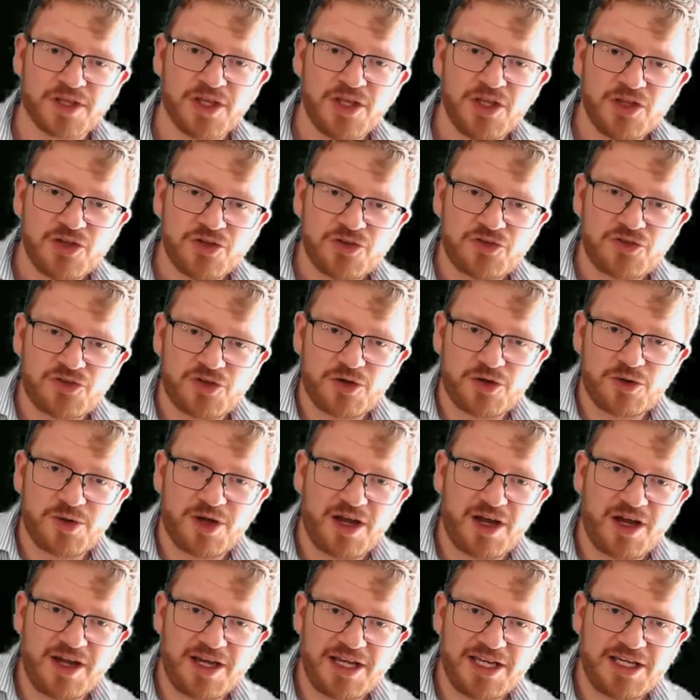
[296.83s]
So
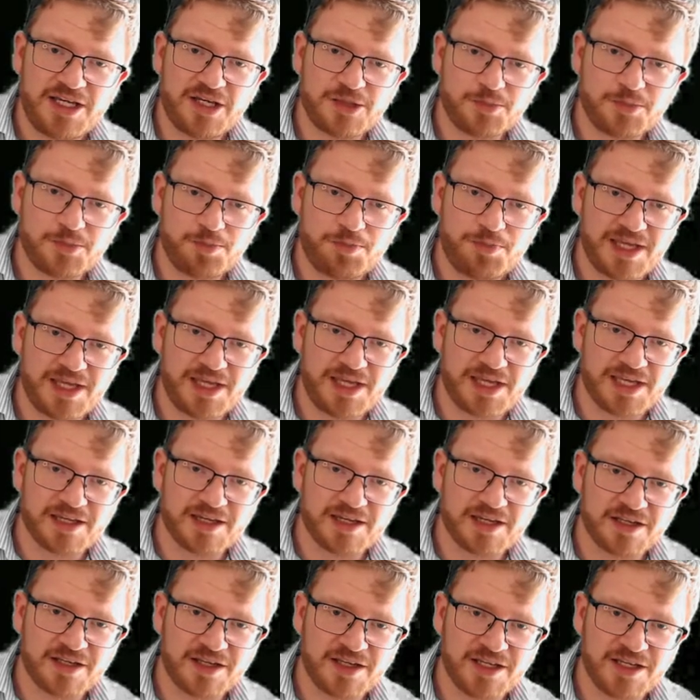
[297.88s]
I can
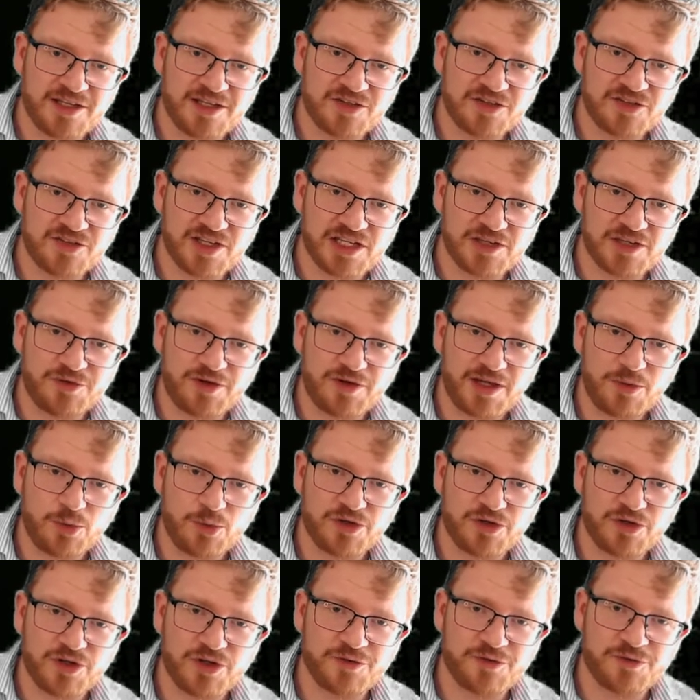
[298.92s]
pick and I can say if I
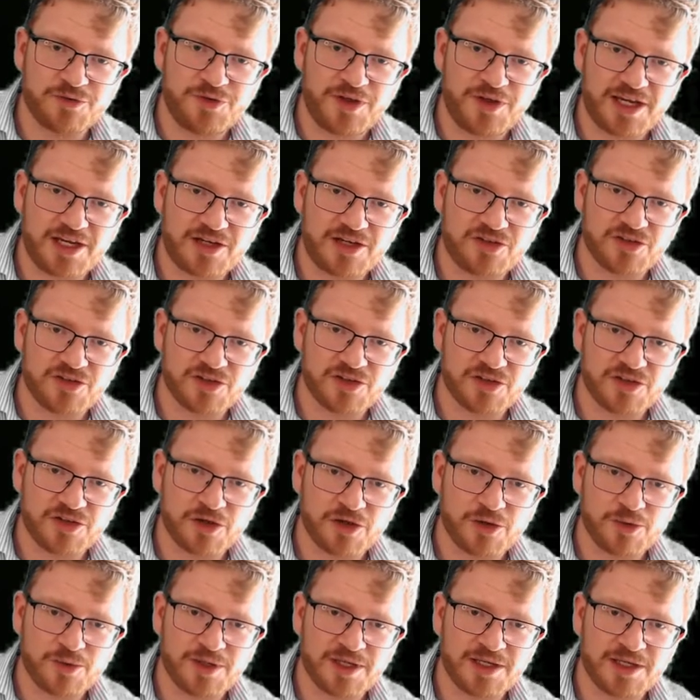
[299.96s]
want a vector
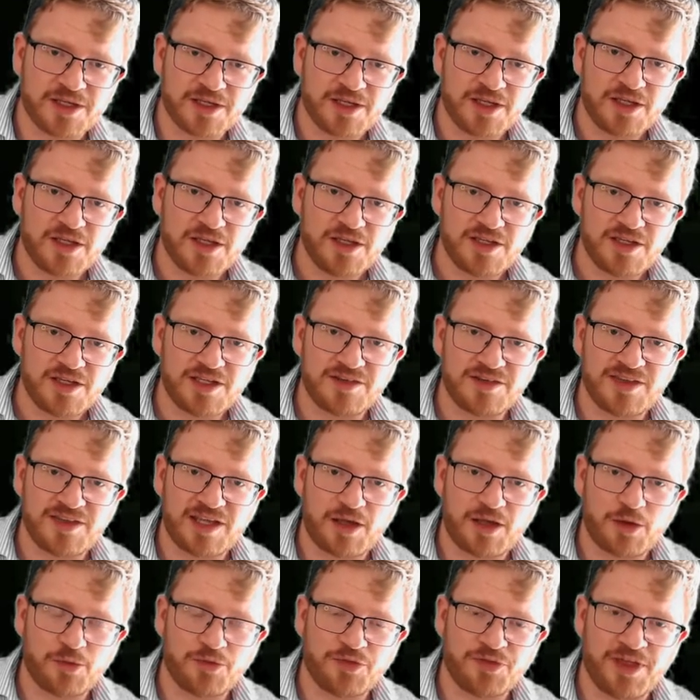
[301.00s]
going
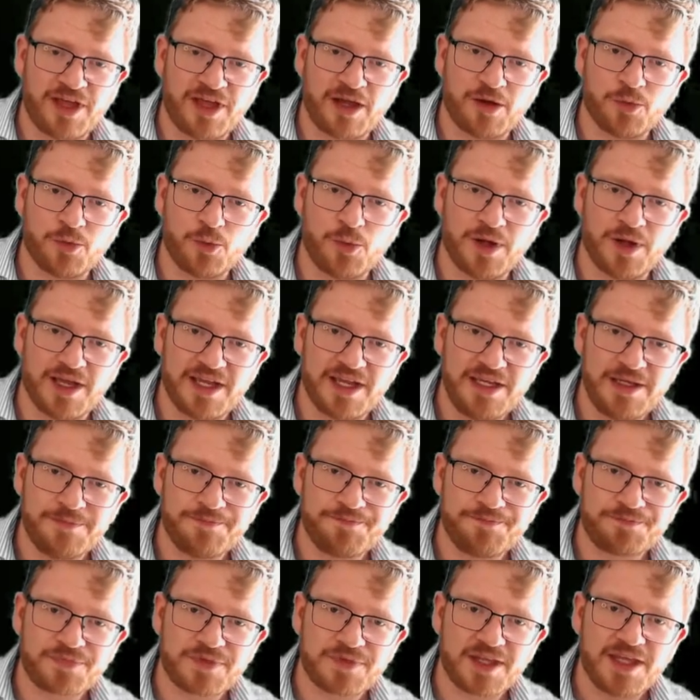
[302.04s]
that way,
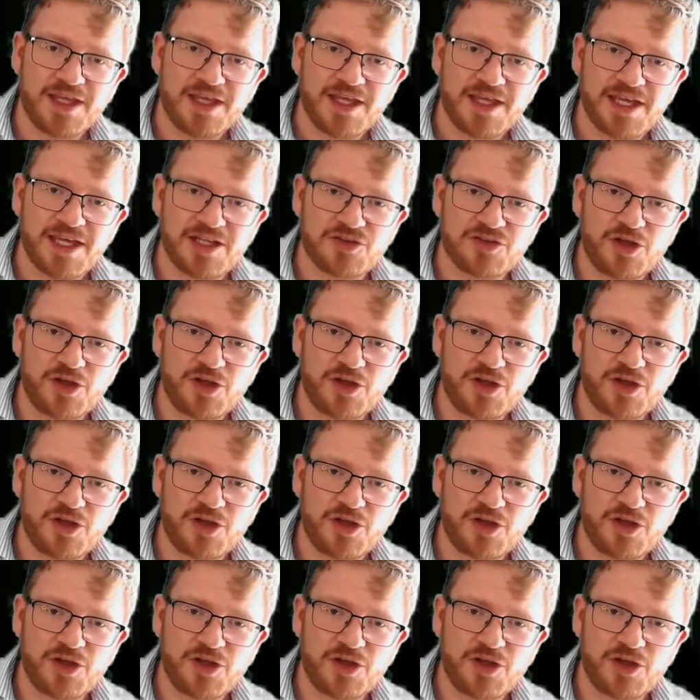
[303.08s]
it's